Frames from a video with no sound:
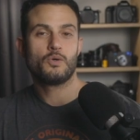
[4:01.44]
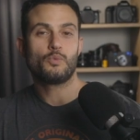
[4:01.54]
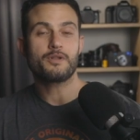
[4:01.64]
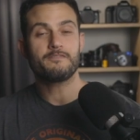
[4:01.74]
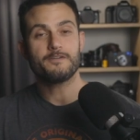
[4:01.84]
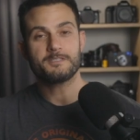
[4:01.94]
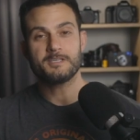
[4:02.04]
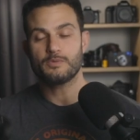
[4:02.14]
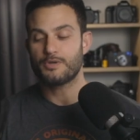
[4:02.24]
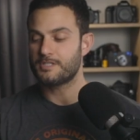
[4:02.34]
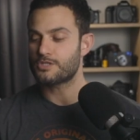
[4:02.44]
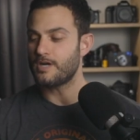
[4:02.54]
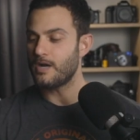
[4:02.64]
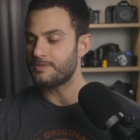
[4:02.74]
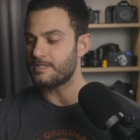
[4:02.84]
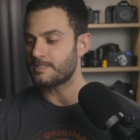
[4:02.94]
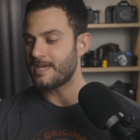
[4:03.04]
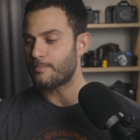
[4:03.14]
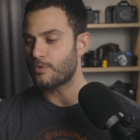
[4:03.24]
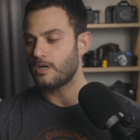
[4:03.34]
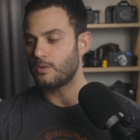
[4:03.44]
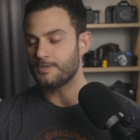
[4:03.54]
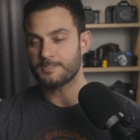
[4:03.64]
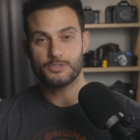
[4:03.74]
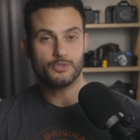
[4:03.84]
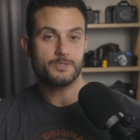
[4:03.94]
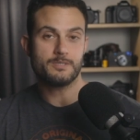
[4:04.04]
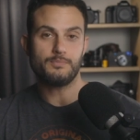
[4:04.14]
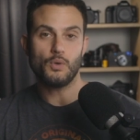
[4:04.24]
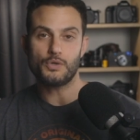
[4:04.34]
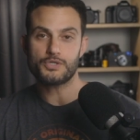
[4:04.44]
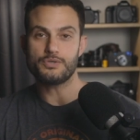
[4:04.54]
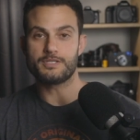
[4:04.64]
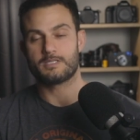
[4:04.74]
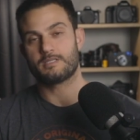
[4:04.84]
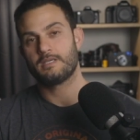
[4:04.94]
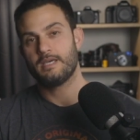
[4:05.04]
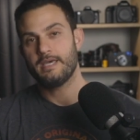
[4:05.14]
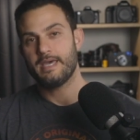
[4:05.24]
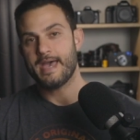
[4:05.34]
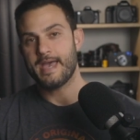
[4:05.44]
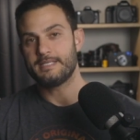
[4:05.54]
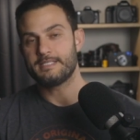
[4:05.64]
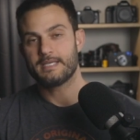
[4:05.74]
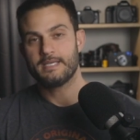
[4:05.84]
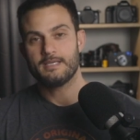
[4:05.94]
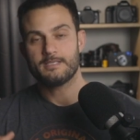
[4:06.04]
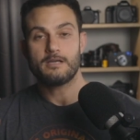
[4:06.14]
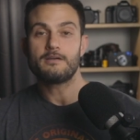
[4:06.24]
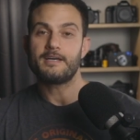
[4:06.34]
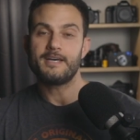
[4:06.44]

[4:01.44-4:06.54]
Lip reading: One of the first things I wanted to try with this camera was to do some portraits. And Sarah and